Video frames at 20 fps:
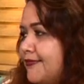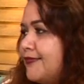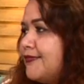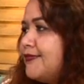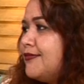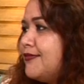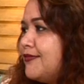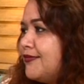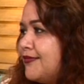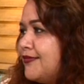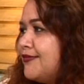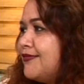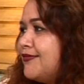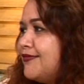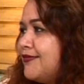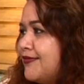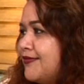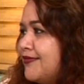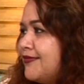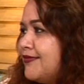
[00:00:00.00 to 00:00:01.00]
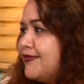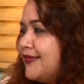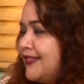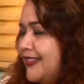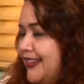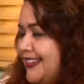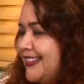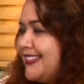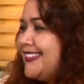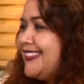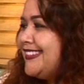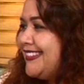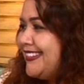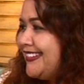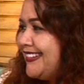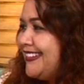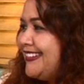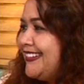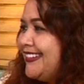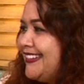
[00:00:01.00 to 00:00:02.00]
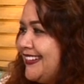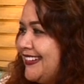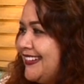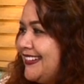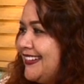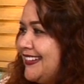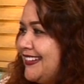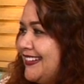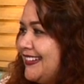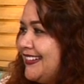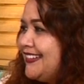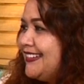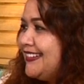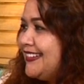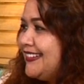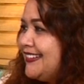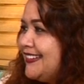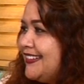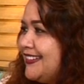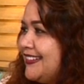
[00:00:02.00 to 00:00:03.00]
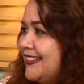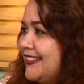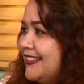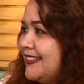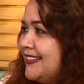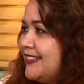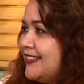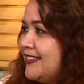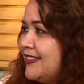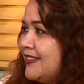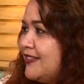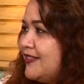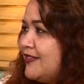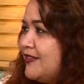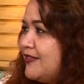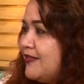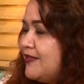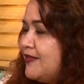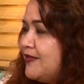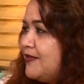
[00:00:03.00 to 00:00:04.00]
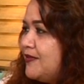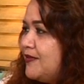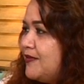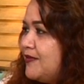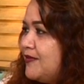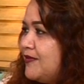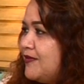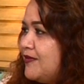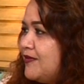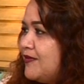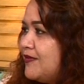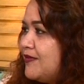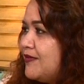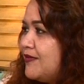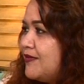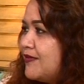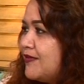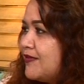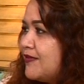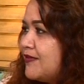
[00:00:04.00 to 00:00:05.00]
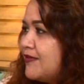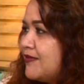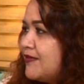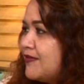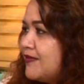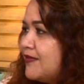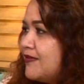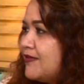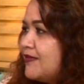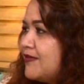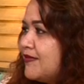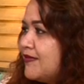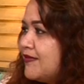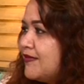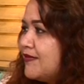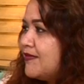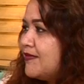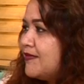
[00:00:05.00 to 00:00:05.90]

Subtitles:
This person isn't speaking.